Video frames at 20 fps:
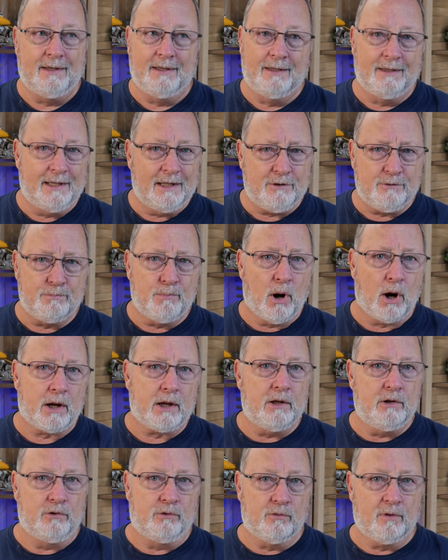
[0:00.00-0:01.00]
That's
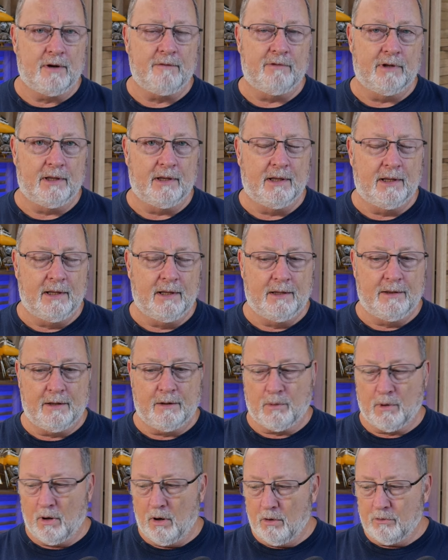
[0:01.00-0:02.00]
market driven. There
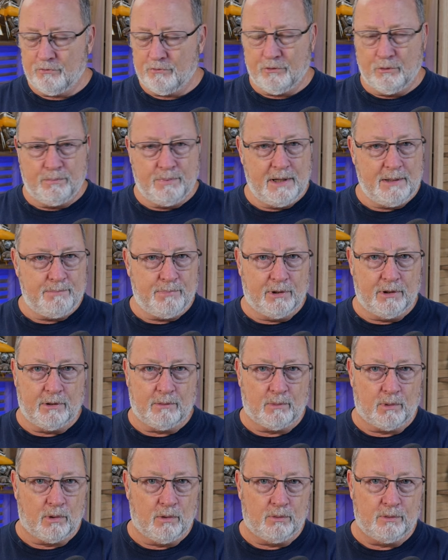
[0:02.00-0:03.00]
were also people that
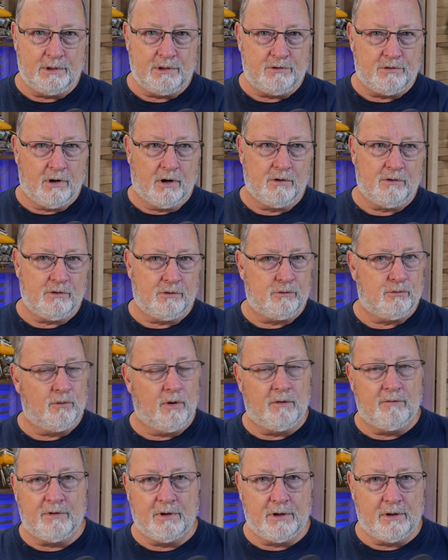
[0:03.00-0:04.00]
were only charging
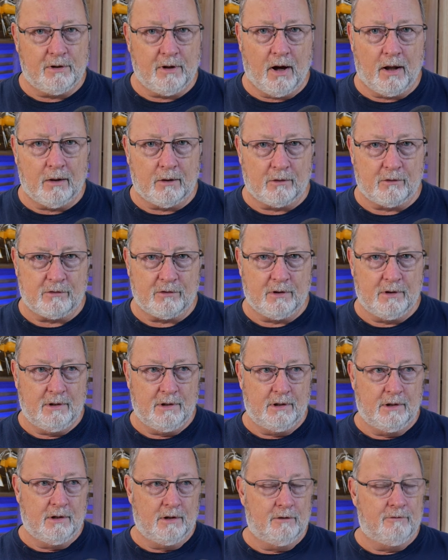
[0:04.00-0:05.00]
$1,200
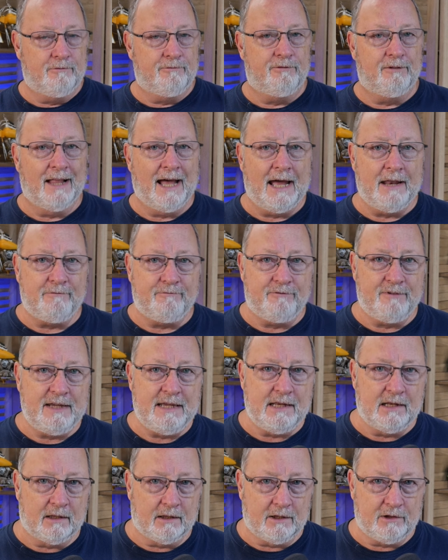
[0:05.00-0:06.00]
flat fee
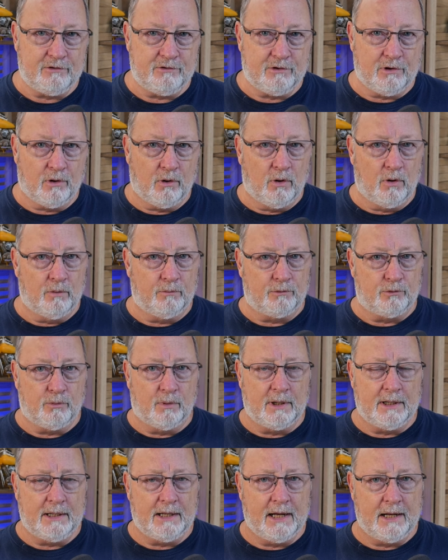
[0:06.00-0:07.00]
to list your home,
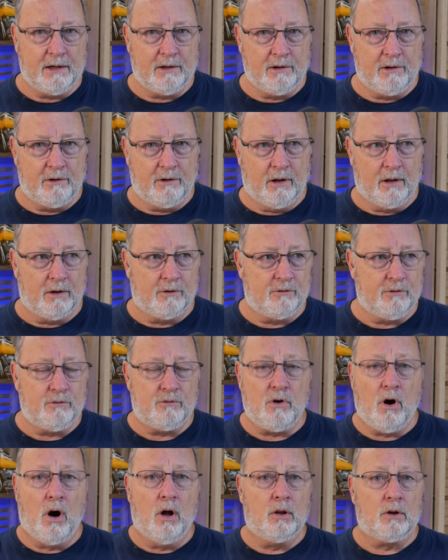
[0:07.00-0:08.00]
$2,900, just
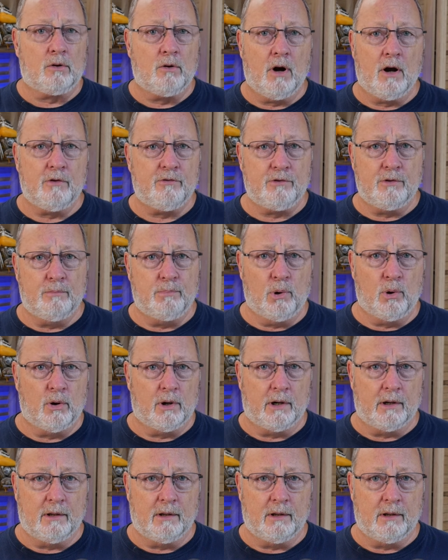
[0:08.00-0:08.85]
all across the board.